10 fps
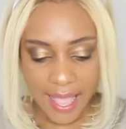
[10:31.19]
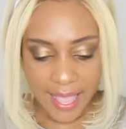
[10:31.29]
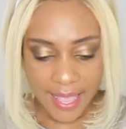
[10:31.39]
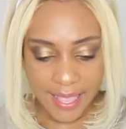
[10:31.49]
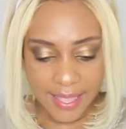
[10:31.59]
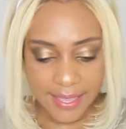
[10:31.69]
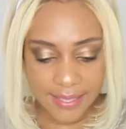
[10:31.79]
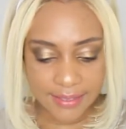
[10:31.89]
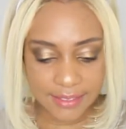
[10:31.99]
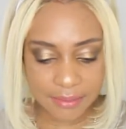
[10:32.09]

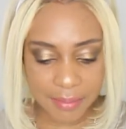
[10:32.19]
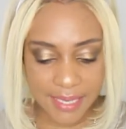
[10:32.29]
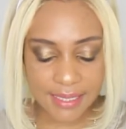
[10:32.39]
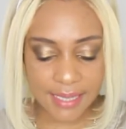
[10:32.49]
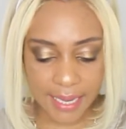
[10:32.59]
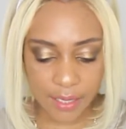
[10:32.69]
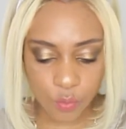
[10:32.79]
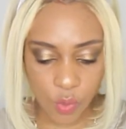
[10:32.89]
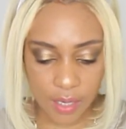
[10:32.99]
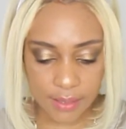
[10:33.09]
And my
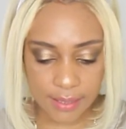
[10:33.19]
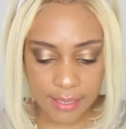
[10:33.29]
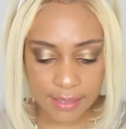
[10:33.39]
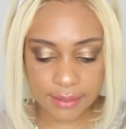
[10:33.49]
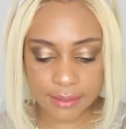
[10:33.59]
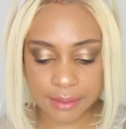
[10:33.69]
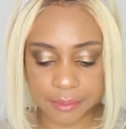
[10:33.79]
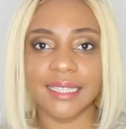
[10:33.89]
second one is